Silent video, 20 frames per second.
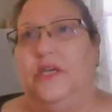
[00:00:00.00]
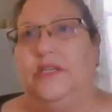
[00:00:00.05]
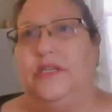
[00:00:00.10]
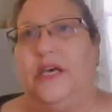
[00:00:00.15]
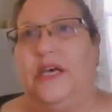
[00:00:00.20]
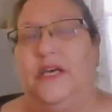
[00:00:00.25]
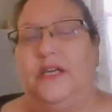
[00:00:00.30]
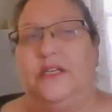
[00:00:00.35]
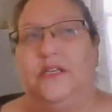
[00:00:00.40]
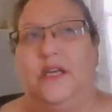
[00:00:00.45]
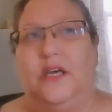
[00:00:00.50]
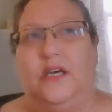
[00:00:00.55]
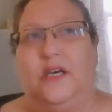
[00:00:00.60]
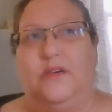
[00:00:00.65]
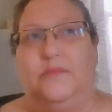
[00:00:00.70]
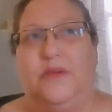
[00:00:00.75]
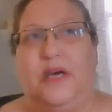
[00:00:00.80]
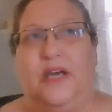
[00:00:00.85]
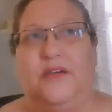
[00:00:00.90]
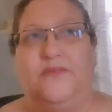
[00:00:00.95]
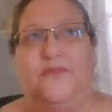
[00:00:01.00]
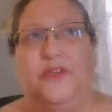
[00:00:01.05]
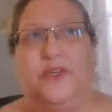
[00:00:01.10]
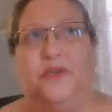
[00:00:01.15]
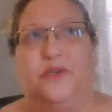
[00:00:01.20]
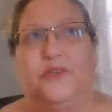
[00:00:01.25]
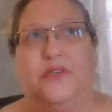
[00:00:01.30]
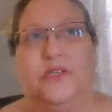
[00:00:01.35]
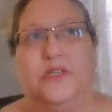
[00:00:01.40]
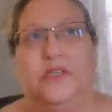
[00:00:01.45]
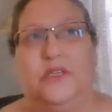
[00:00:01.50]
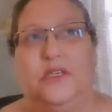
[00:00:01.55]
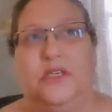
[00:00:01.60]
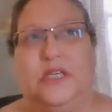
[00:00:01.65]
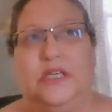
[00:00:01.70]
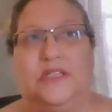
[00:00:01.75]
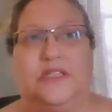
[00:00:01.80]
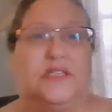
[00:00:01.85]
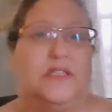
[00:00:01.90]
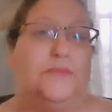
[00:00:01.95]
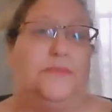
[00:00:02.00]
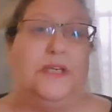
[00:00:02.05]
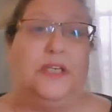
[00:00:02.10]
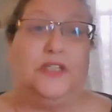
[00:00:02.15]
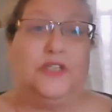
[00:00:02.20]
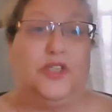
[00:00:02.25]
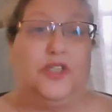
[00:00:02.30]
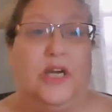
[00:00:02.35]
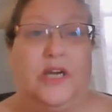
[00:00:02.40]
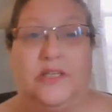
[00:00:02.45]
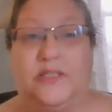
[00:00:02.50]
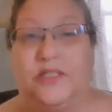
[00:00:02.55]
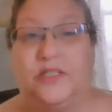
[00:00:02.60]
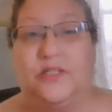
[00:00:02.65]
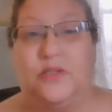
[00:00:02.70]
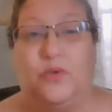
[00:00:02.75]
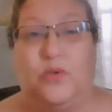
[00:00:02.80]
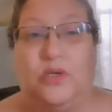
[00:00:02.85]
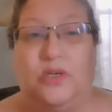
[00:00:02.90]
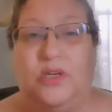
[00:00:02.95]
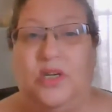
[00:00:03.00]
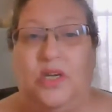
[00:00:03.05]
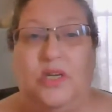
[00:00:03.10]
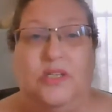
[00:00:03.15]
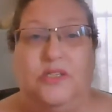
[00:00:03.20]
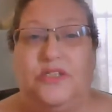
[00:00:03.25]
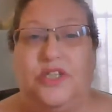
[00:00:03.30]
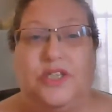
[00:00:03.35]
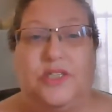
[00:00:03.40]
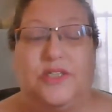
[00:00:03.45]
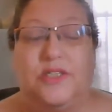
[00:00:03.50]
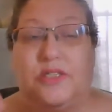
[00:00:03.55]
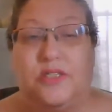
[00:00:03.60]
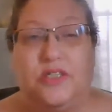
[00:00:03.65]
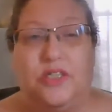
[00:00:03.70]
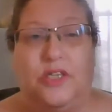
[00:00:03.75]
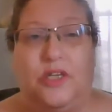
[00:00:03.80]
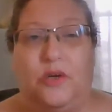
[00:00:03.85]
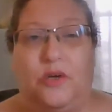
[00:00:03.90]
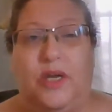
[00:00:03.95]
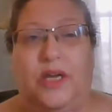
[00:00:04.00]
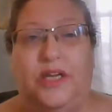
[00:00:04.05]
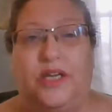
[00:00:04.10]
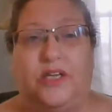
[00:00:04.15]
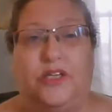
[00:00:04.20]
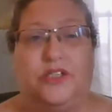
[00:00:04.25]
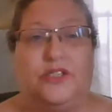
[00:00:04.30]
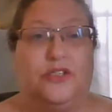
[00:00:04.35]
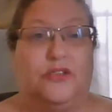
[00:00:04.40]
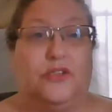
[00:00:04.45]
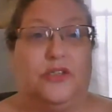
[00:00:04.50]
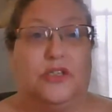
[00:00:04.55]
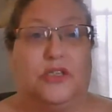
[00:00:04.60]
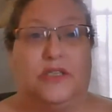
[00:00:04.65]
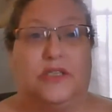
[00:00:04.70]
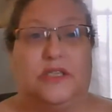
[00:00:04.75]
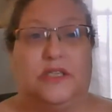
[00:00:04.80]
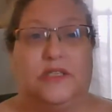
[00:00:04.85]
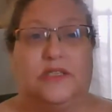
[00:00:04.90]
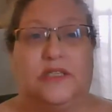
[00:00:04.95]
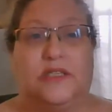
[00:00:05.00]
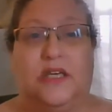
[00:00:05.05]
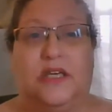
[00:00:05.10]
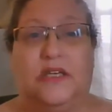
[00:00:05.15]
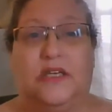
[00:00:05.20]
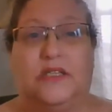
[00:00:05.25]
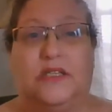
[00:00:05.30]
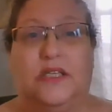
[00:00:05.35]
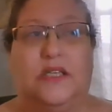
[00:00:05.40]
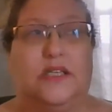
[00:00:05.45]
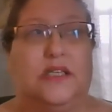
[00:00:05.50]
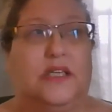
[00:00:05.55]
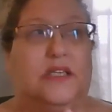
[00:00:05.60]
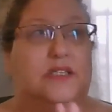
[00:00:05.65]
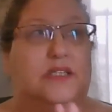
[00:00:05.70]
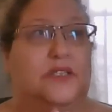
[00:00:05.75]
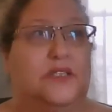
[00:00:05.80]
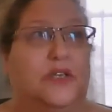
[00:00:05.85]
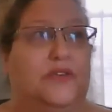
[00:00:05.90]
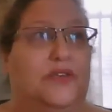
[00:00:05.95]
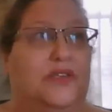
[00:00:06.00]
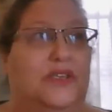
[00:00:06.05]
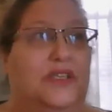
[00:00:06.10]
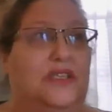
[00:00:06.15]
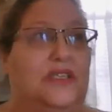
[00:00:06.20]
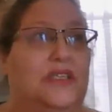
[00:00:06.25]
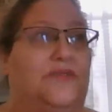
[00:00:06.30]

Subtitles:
that I feel needs to be addressed, or just, hey, could you look at this kind of thing? That's totally